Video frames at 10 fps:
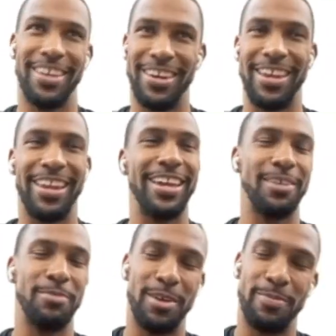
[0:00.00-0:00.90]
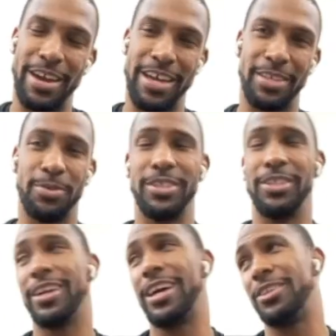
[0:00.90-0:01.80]
And they like, give me your passports.
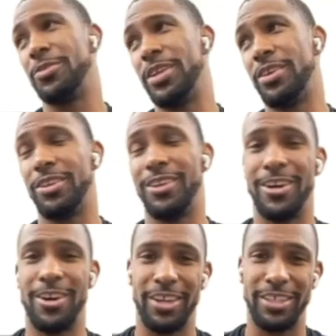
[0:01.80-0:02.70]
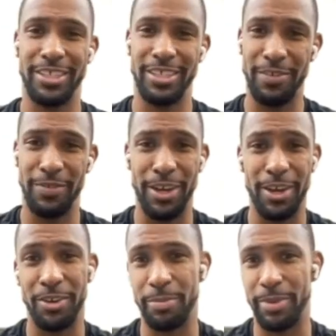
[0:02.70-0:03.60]
You look out the window, the dog is sniffing
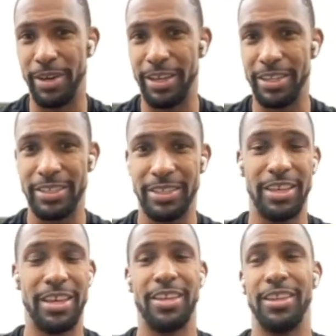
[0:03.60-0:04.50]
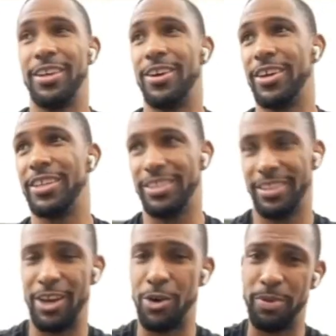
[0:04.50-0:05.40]
under the bus. The dog is,
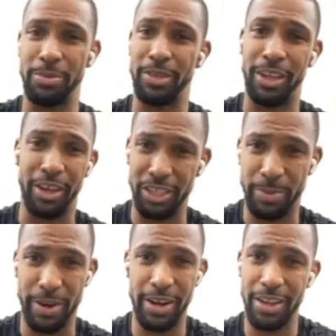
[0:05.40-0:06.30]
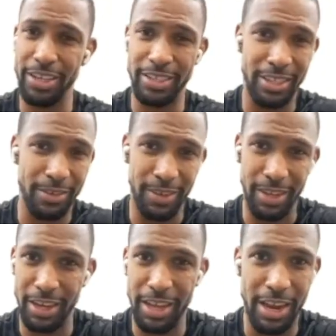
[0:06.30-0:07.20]
they open up the luggage part, he's
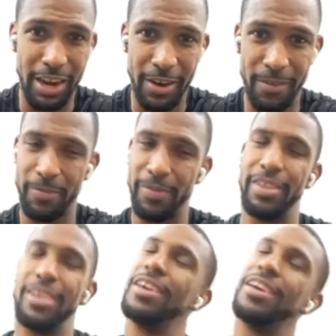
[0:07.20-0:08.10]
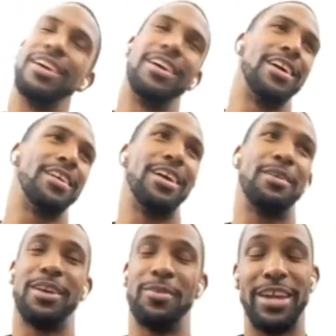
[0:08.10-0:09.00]
sniffing in there. I'm
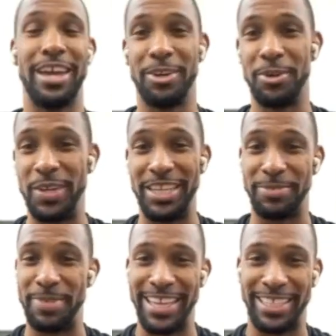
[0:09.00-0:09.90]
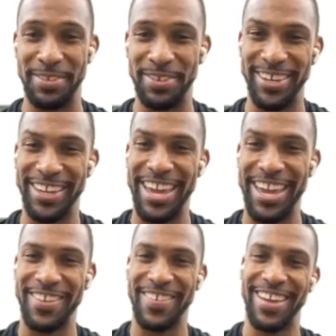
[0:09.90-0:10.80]
like, yeah, we got to go win this basketball
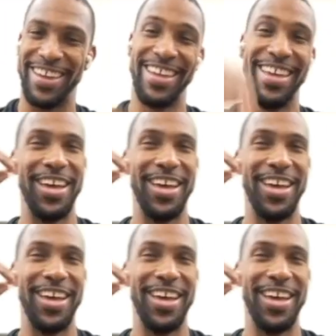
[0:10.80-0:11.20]
game, man.